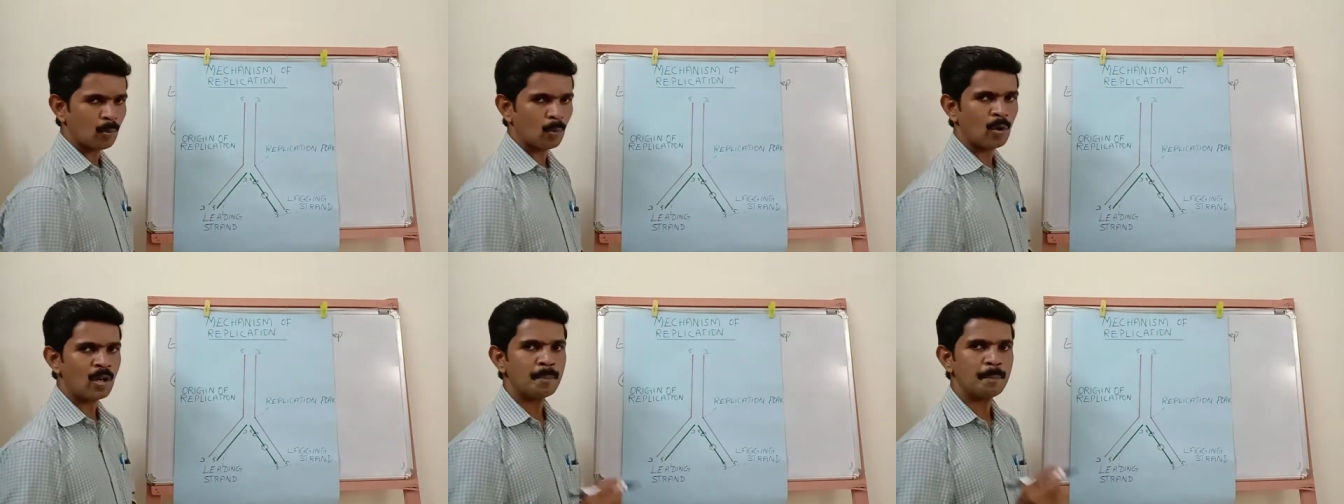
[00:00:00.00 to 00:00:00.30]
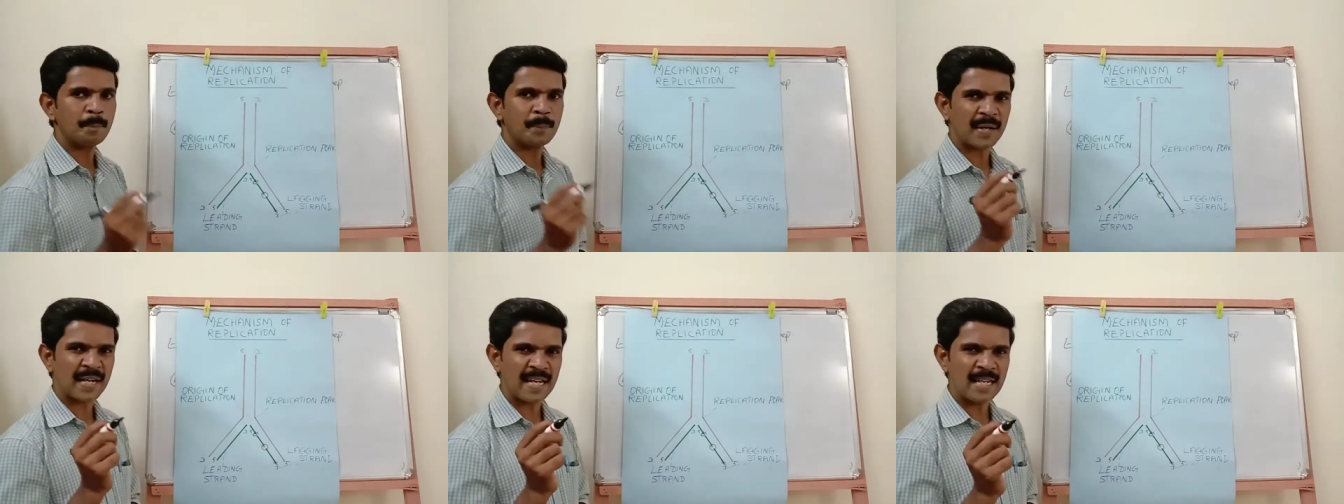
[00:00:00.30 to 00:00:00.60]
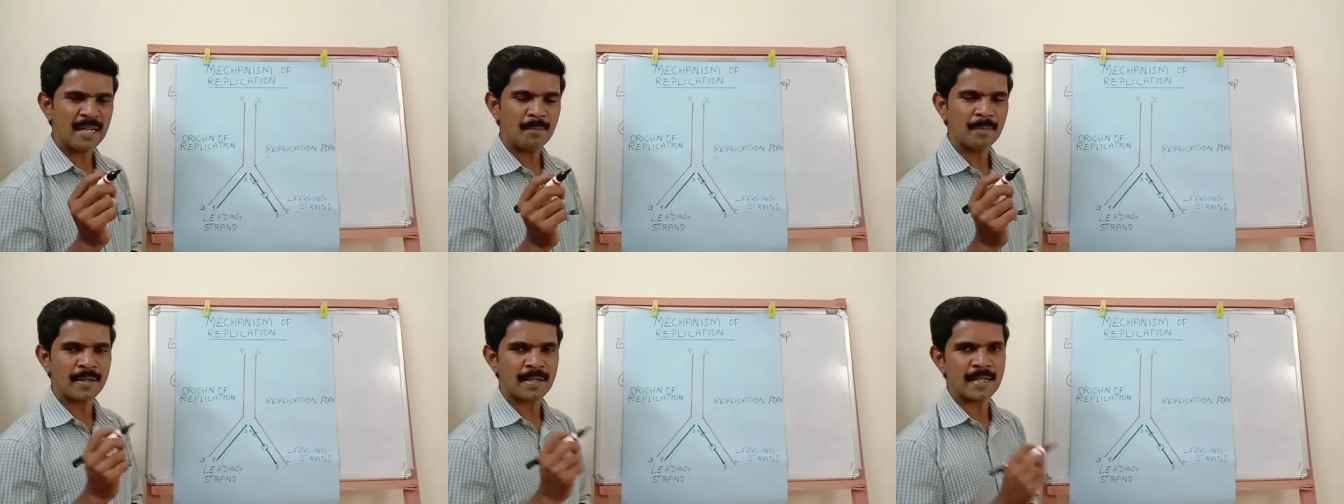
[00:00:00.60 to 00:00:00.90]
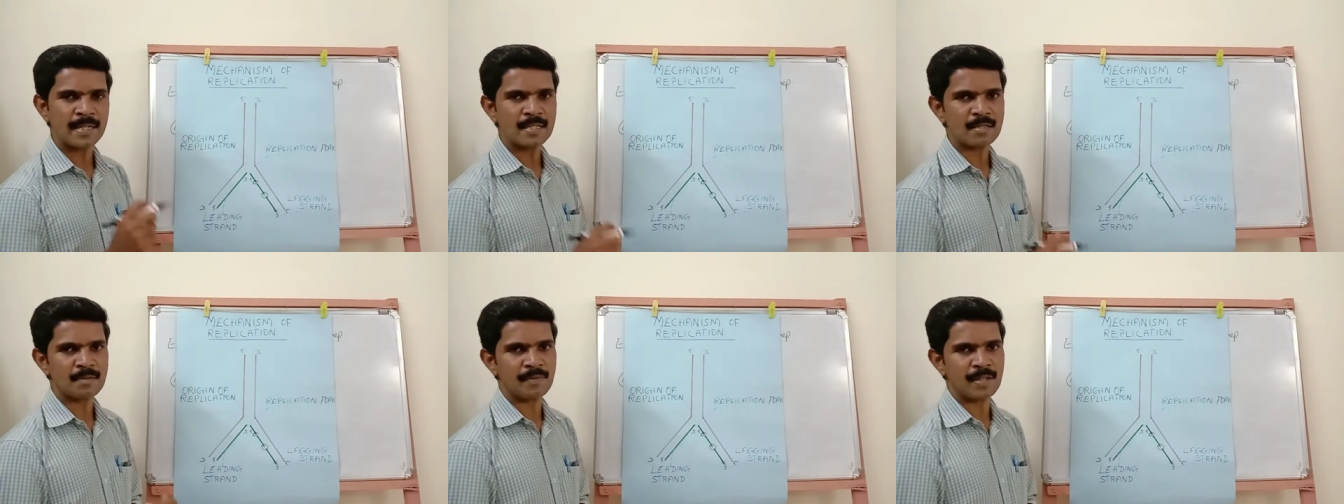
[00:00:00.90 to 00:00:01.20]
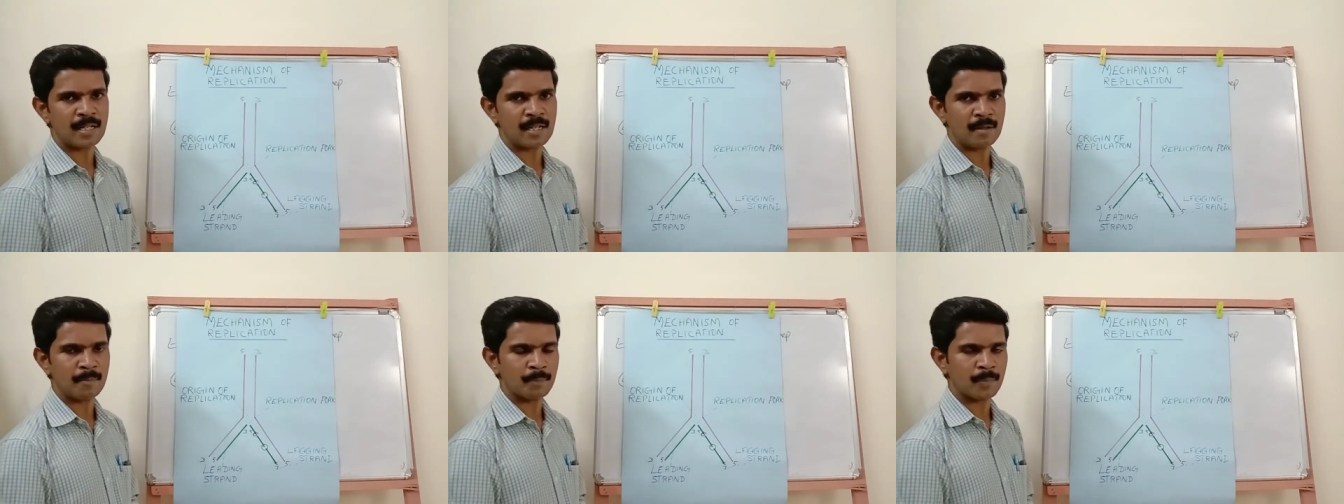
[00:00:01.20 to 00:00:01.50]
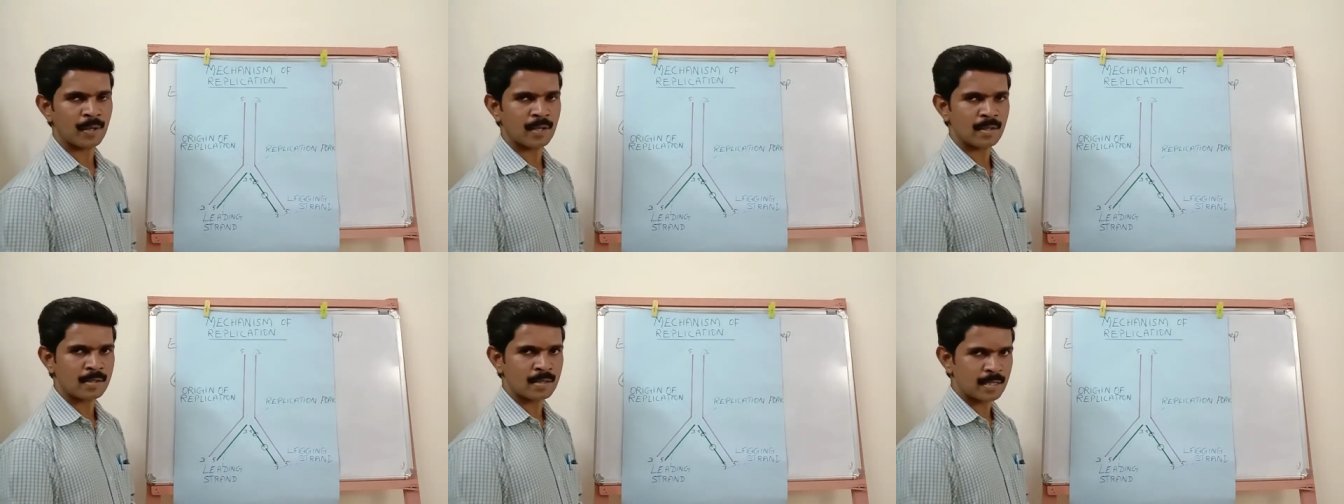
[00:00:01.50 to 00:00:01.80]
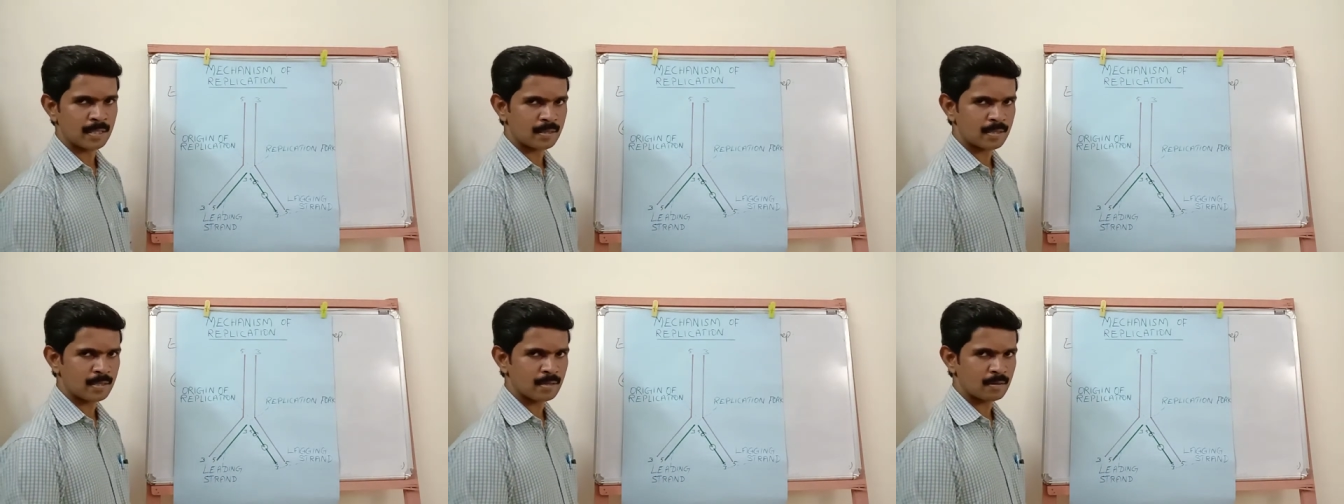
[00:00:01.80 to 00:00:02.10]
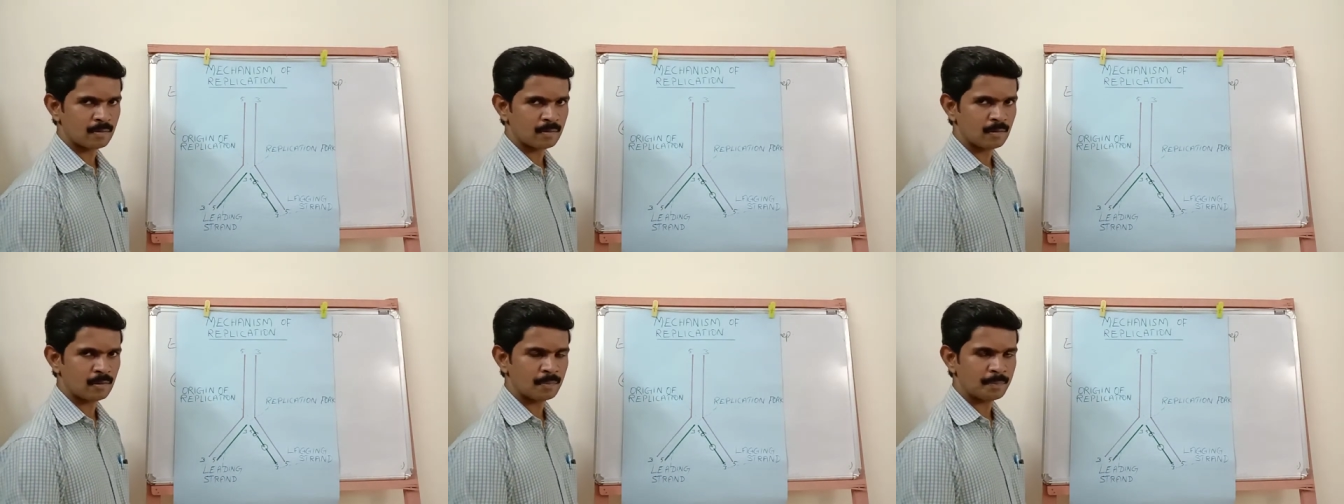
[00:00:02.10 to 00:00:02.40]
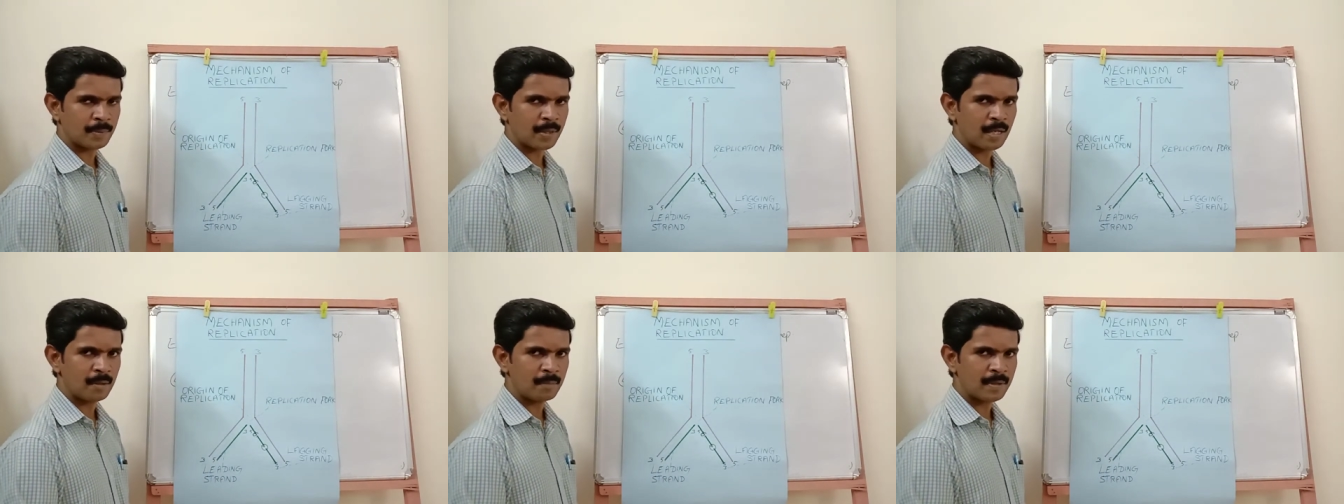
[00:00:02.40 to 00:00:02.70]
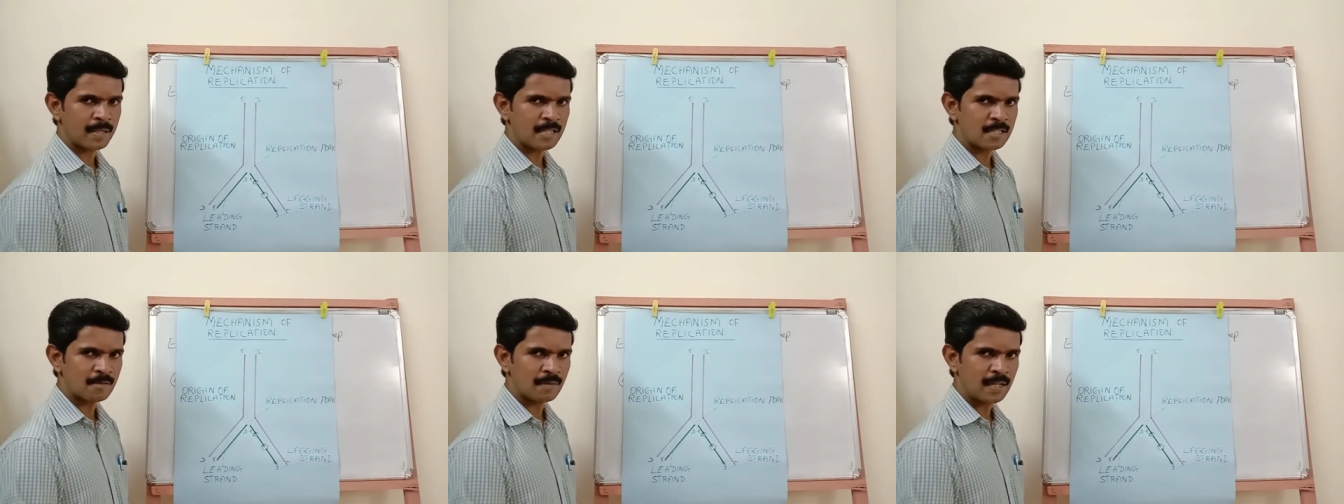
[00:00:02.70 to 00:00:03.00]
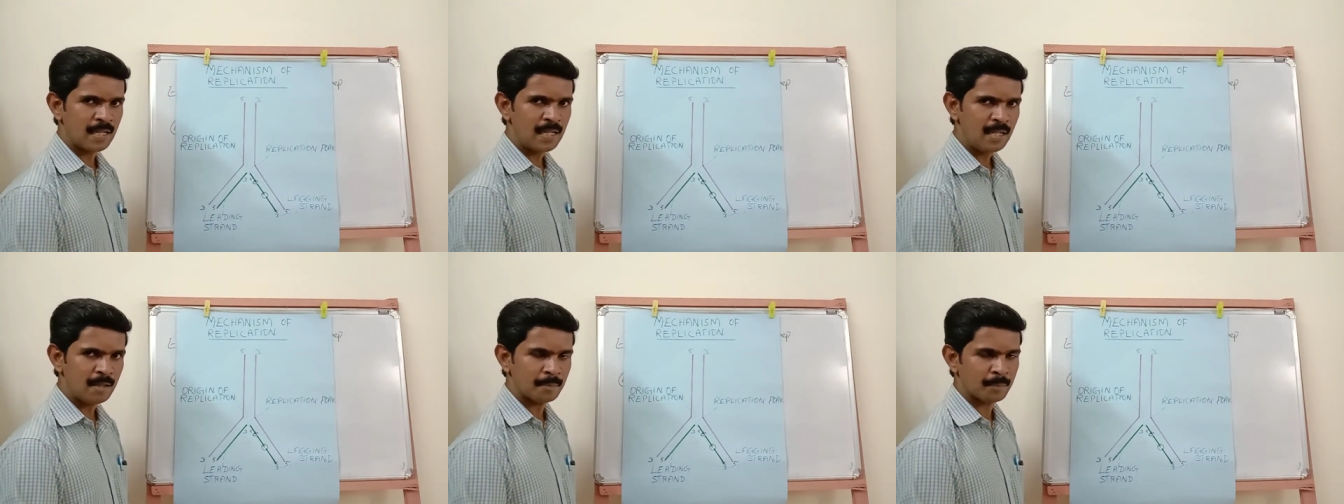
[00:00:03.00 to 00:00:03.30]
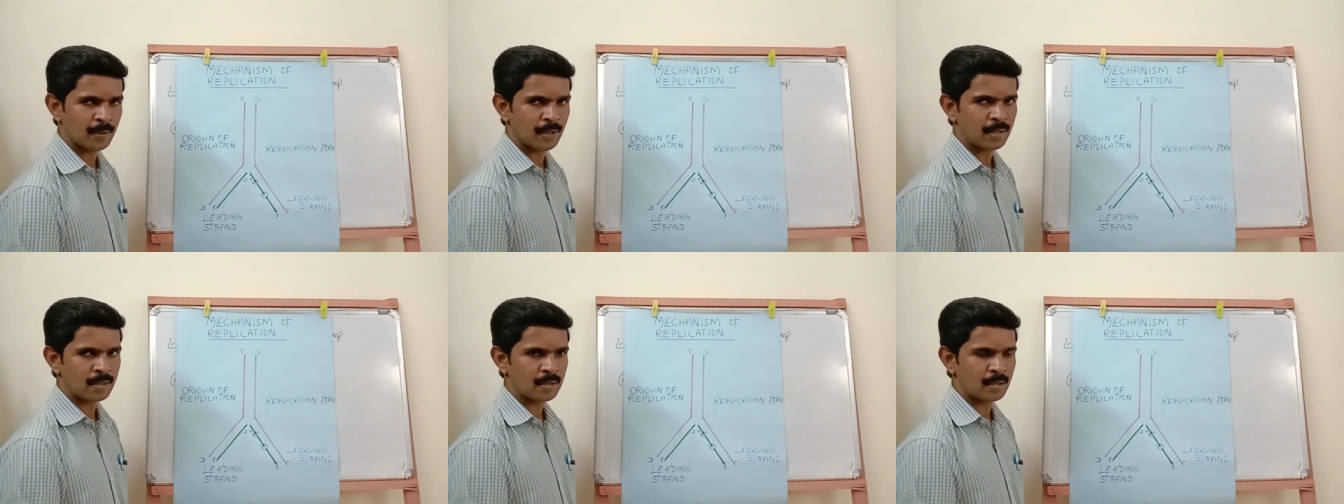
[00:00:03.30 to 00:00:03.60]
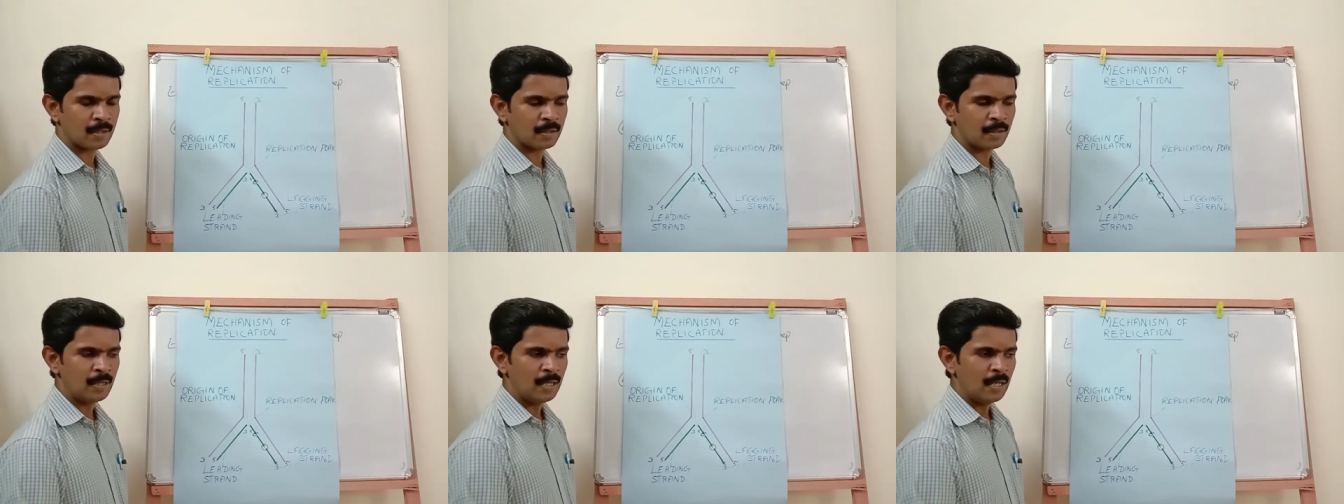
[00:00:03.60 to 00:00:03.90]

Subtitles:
one primer is very important. One primer is very important.